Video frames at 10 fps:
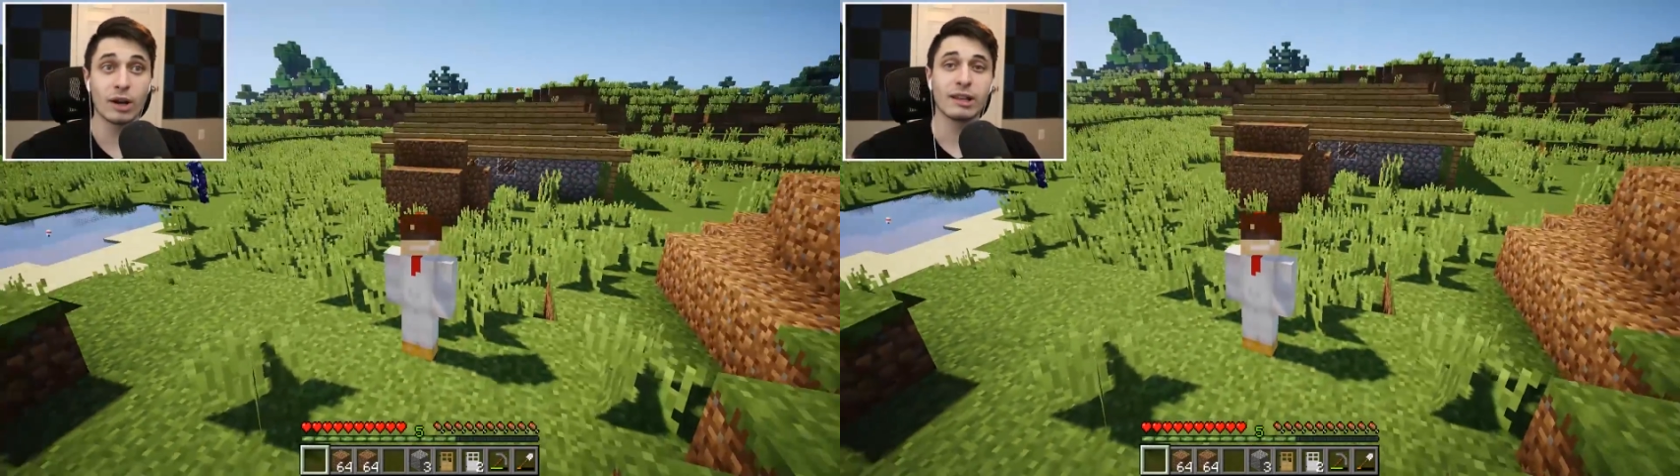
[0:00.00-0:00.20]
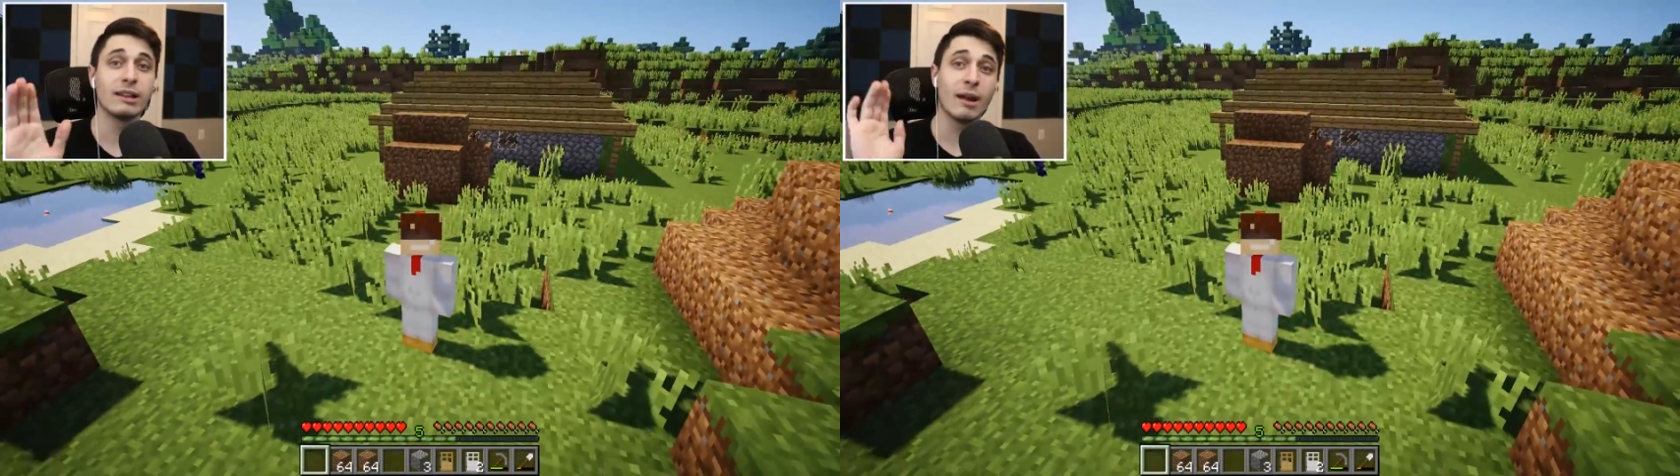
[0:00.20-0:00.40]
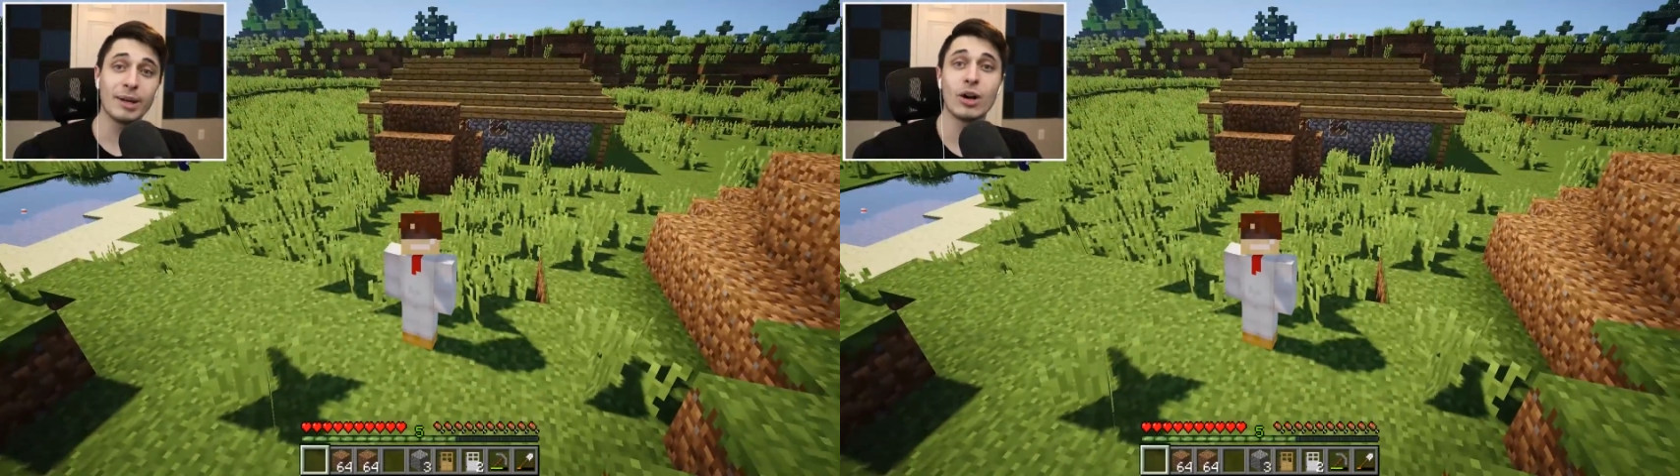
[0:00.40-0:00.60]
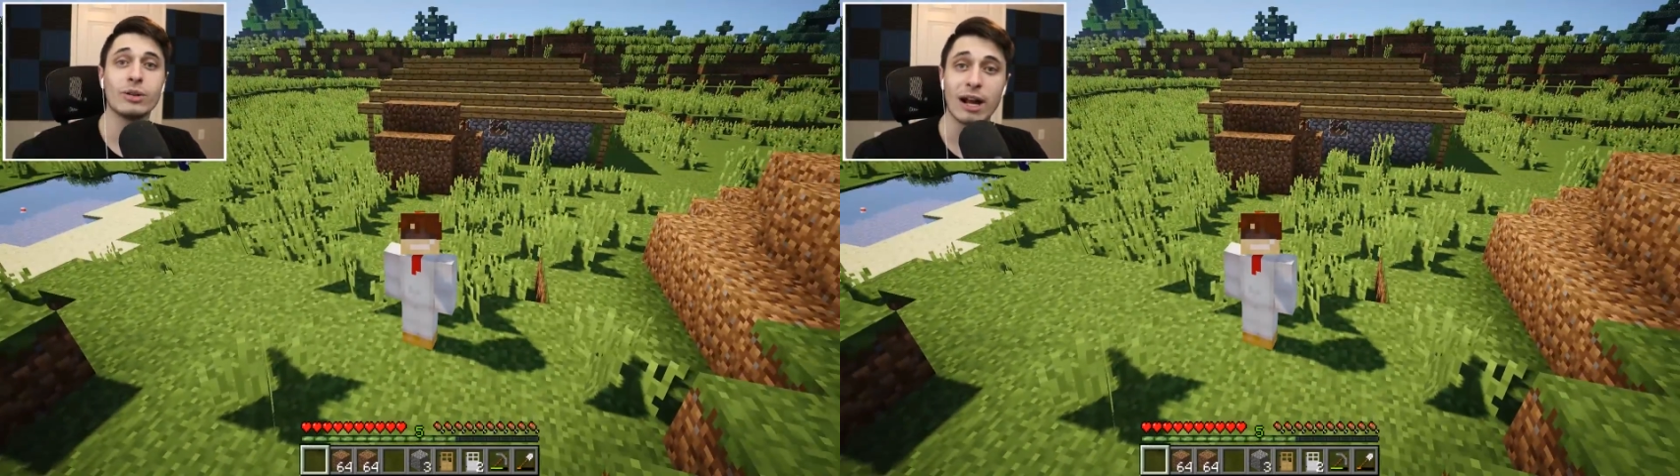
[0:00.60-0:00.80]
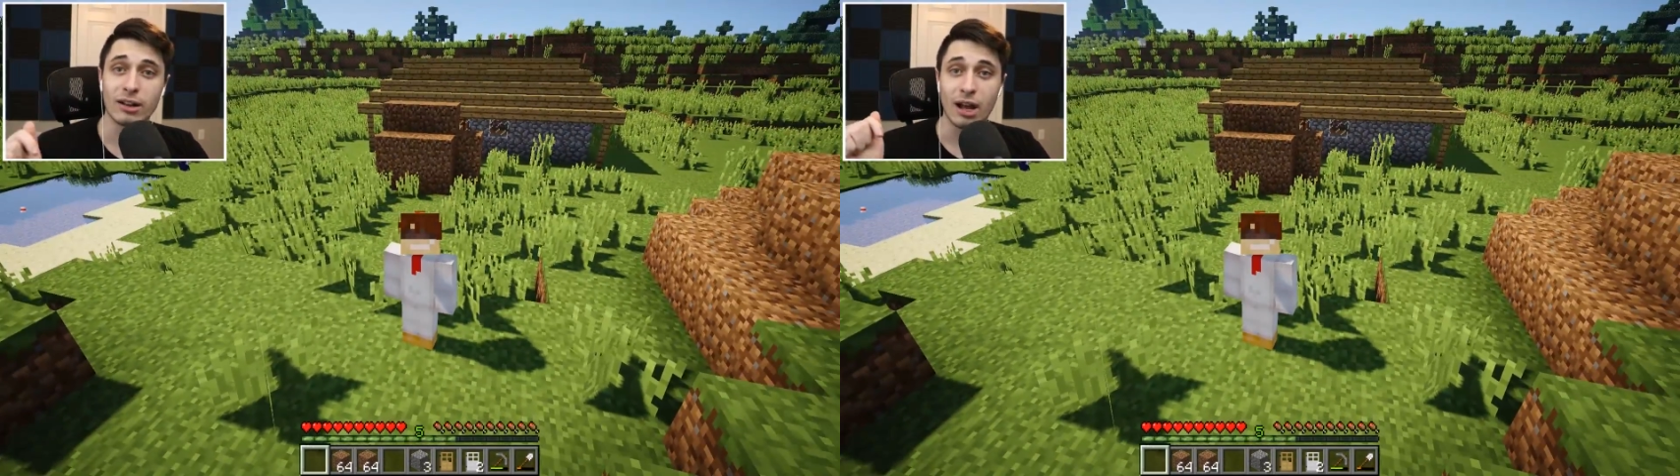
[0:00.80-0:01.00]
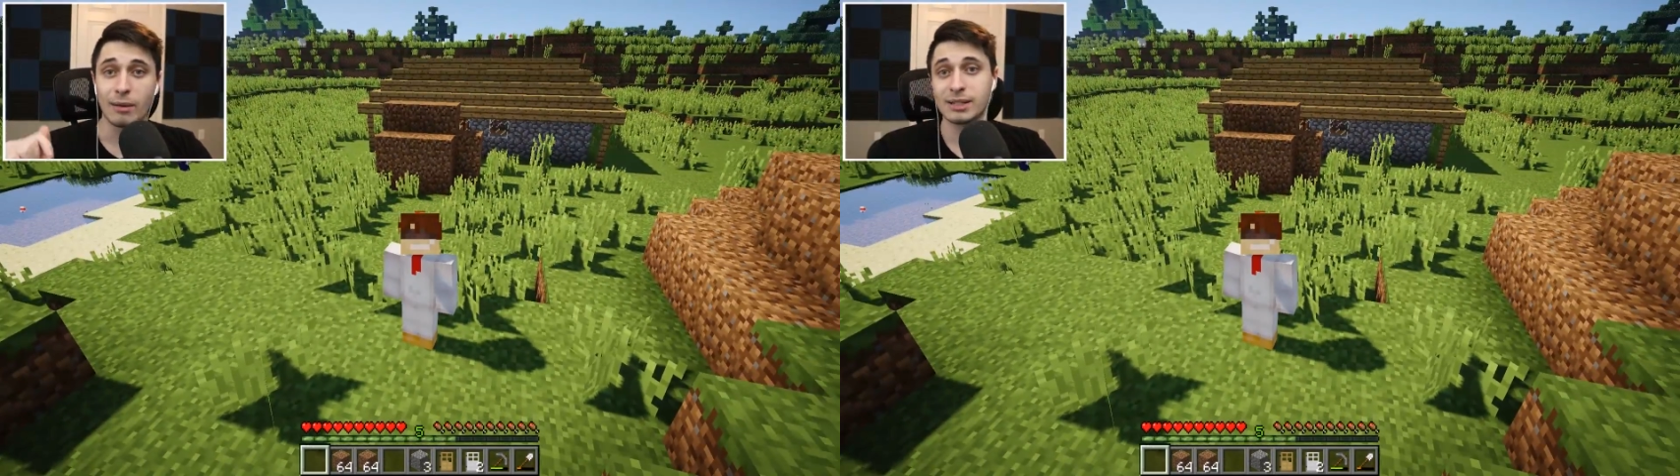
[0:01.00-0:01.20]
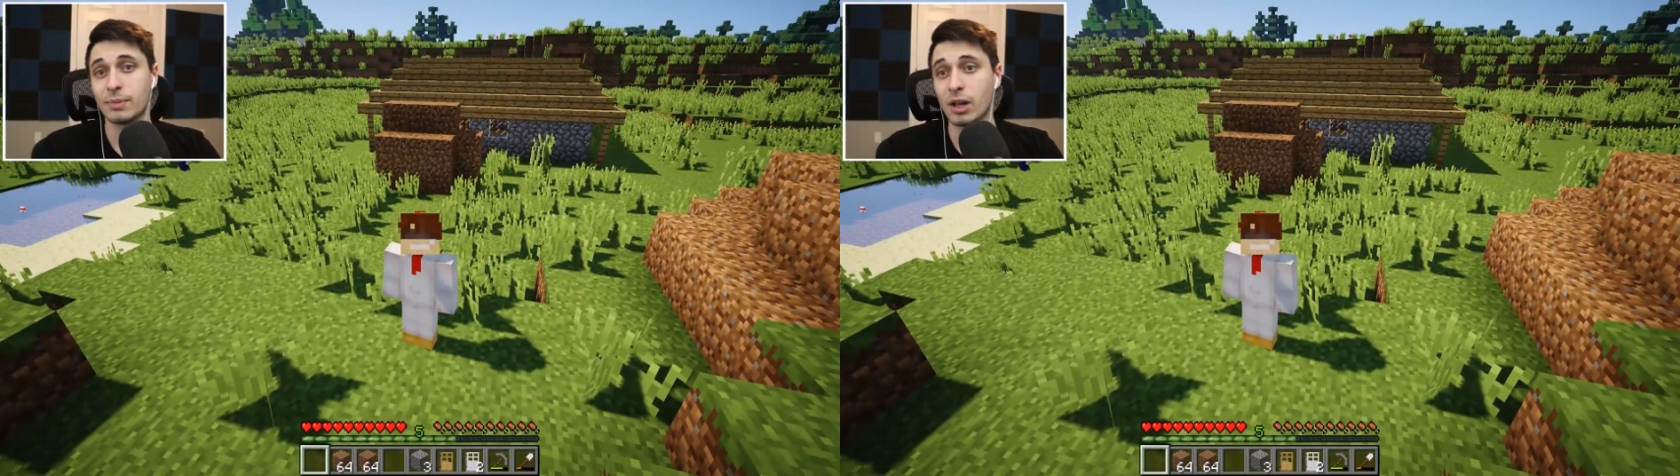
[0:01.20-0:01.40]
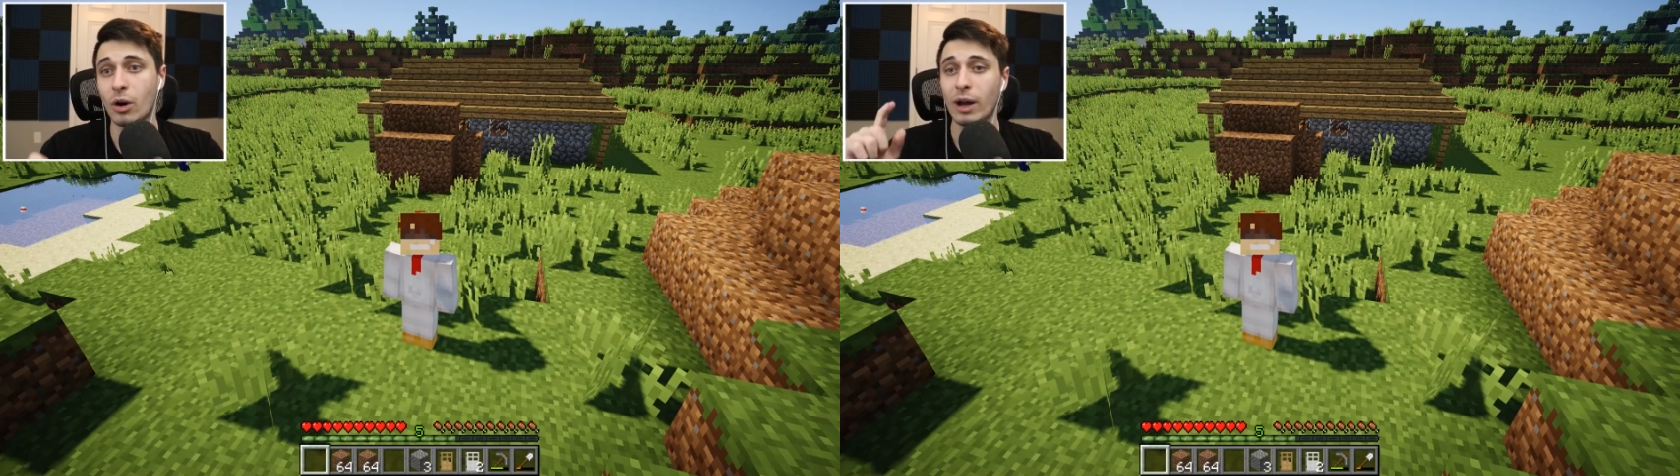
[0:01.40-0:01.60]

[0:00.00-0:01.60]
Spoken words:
then let me know down in the comments below.